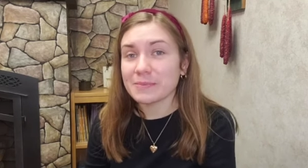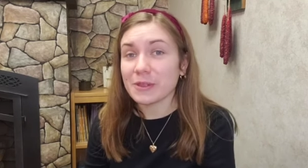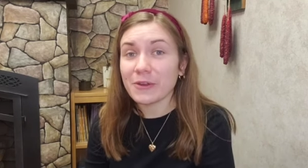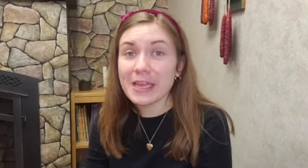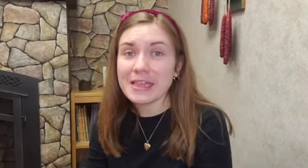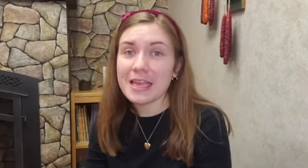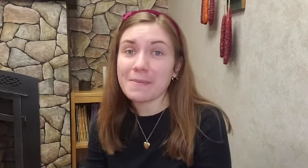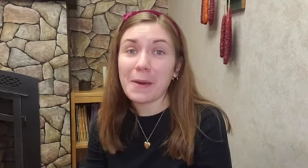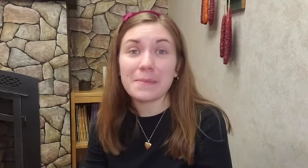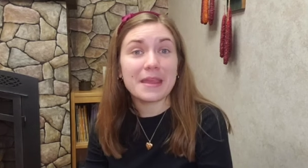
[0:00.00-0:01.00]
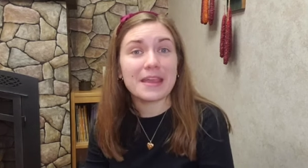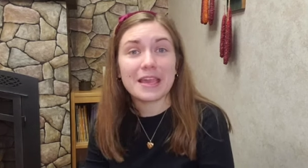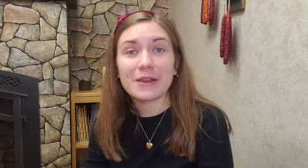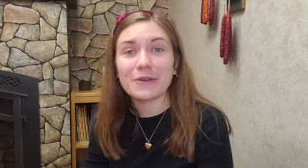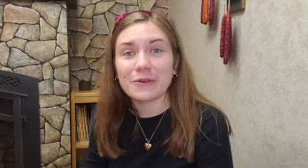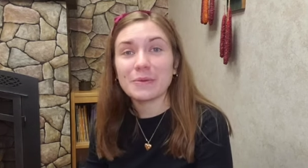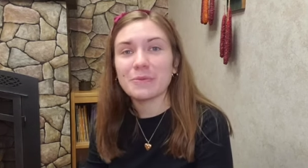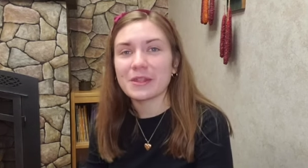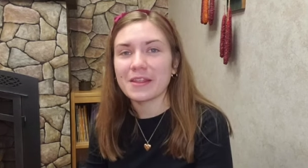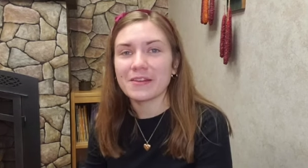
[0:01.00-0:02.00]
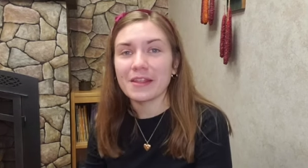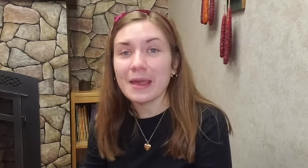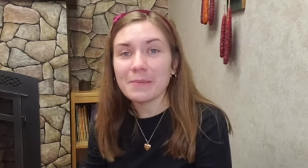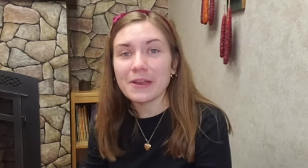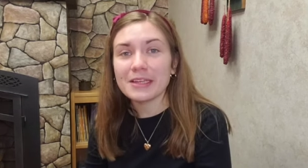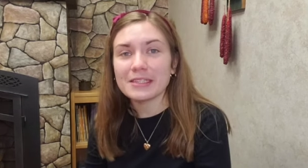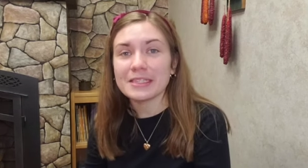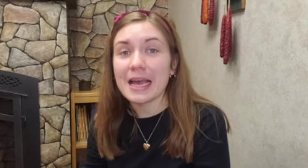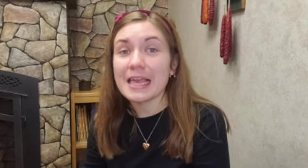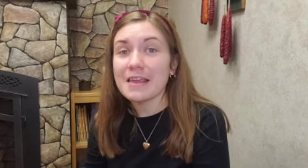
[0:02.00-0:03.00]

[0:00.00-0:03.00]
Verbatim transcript: but the great thing about being in a group with other libraries is that